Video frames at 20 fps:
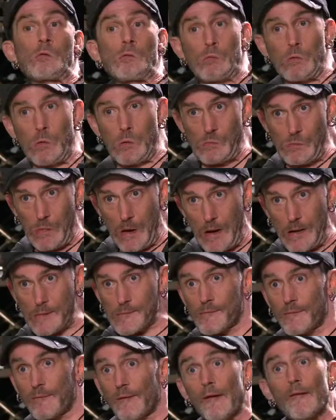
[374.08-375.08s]
you're a
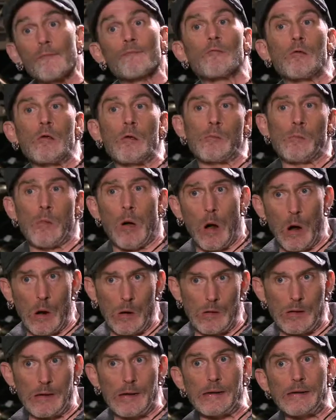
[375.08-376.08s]
woman, if you're
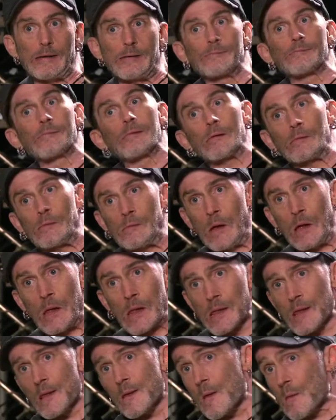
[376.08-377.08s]
Māori, if
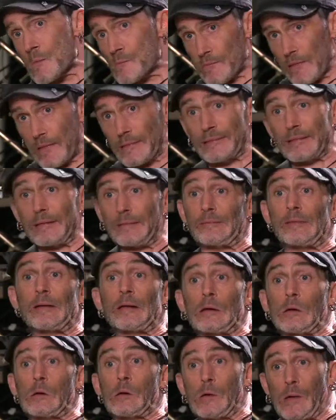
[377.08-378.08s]
you're
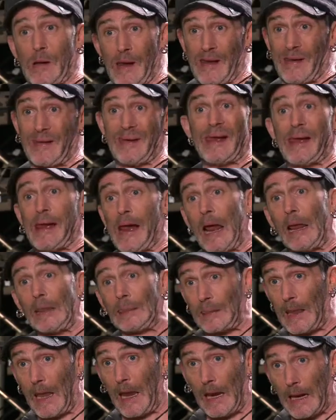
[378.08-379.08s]
Pacific or any
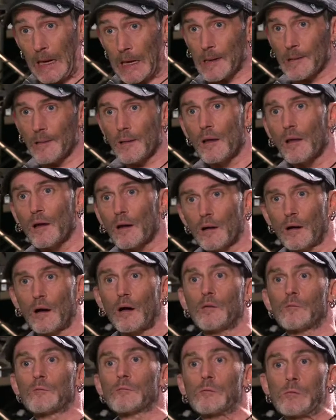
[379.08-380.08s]
other
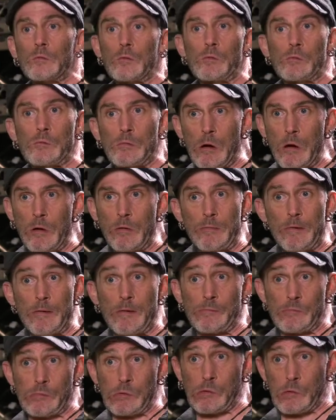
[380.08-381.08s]
cultural group,
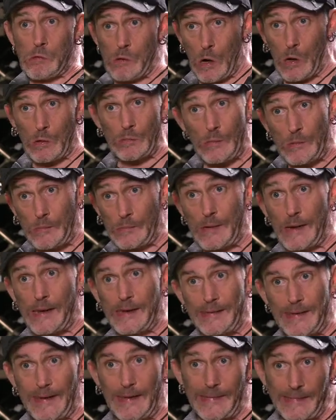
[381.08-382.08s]
you
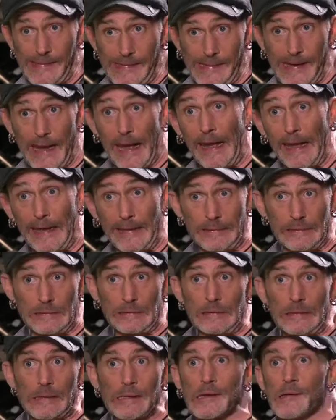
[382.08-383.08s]
probably didn't
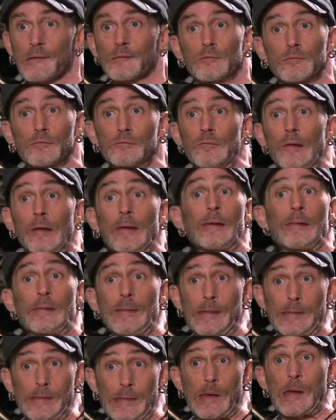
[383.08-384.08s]
get to
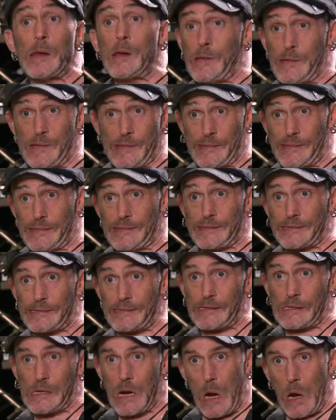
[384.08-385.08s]
read the
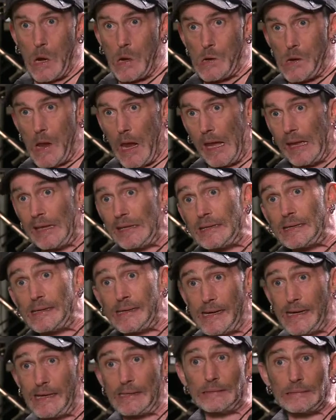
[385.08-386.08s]
news, you know.
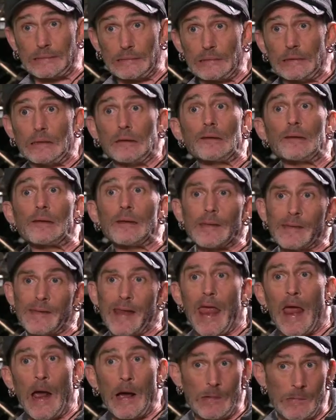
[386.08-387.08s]
And yet
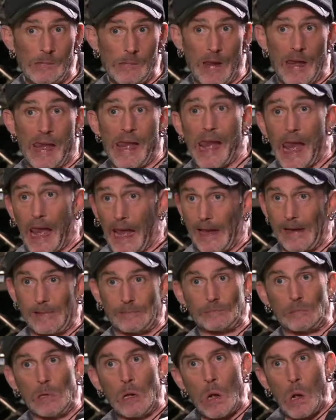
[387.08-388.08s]
now we
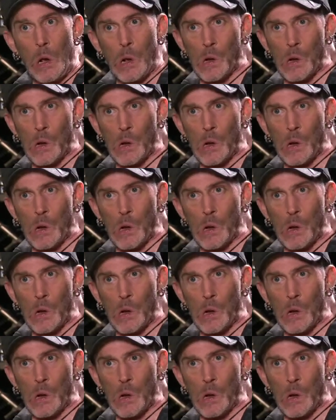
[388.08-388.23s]
have